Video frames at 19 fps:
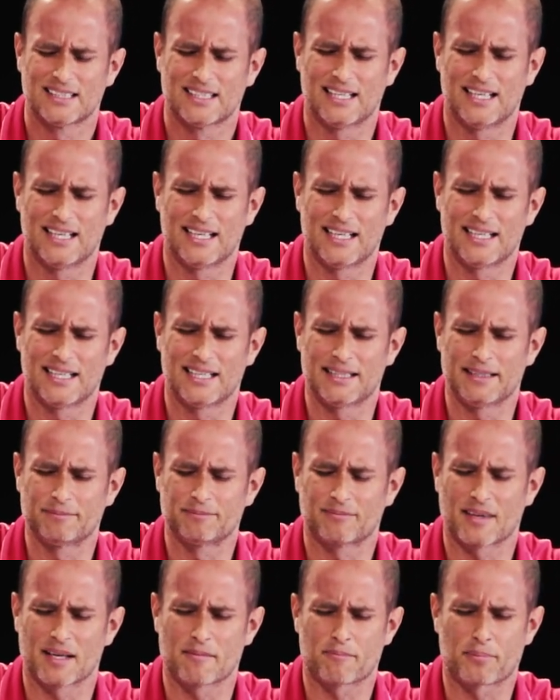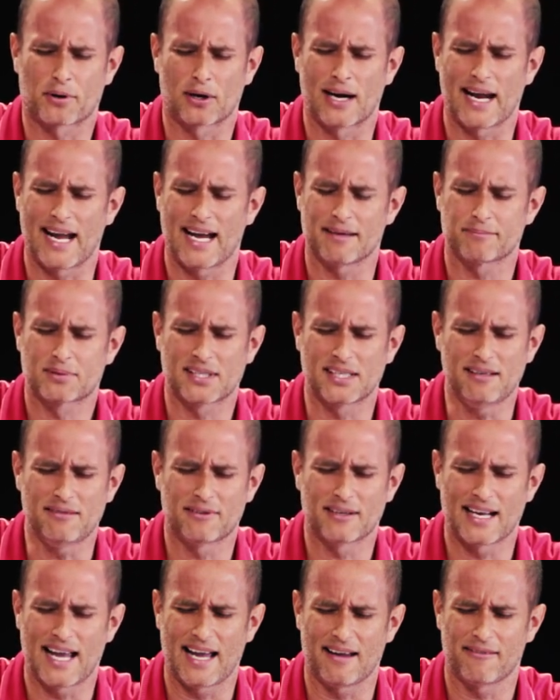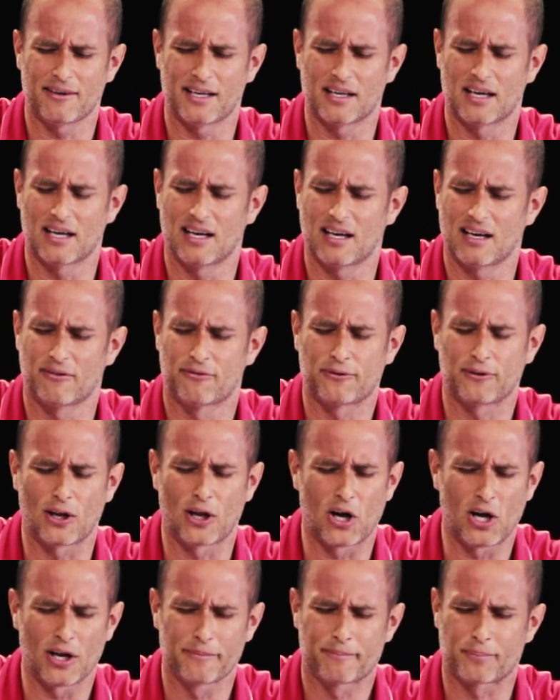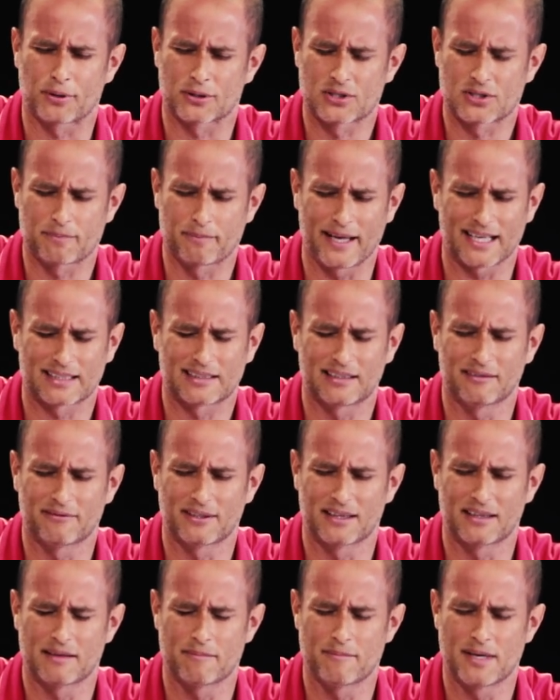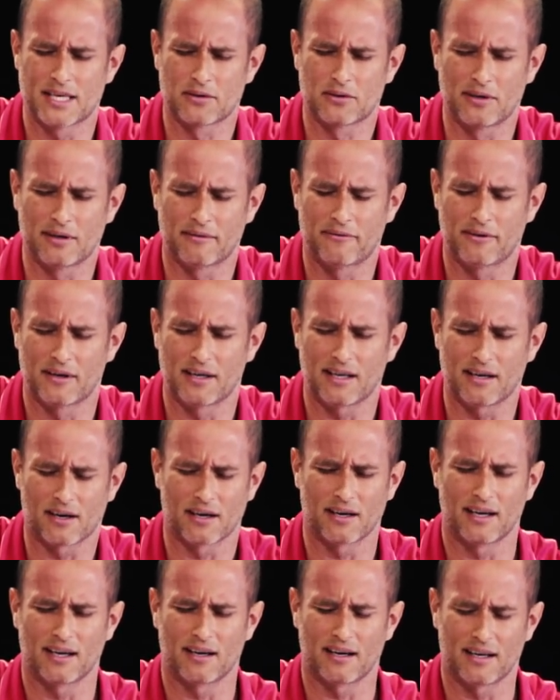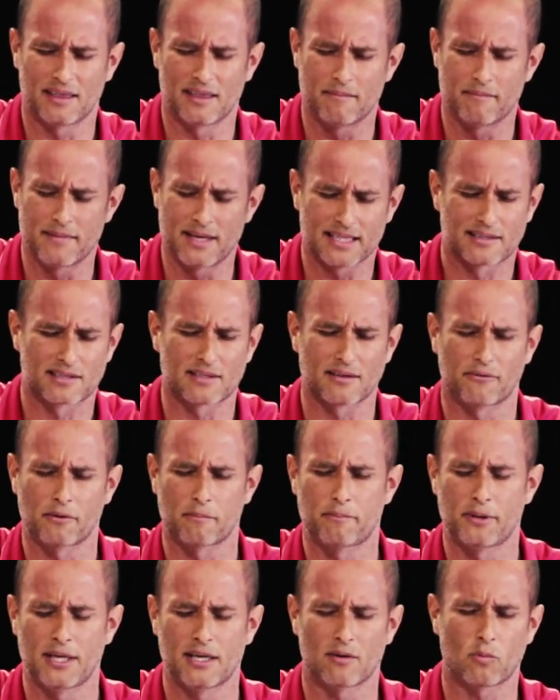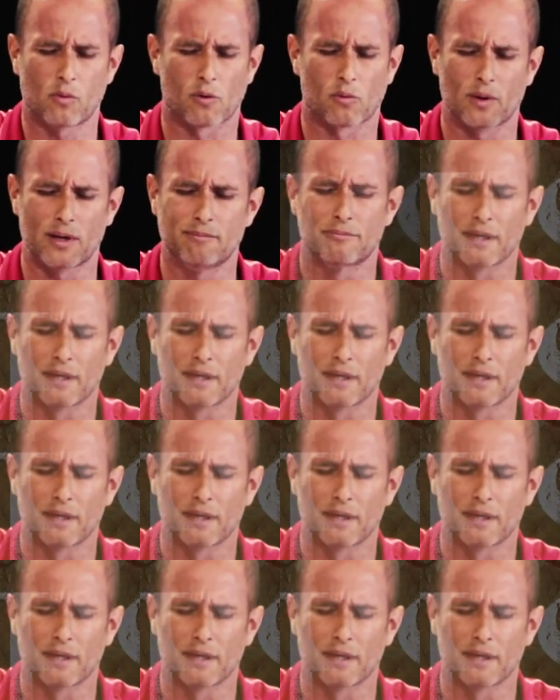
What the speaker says: perhaps even having a flawed perspective in the middle of or in the midst of a pit where we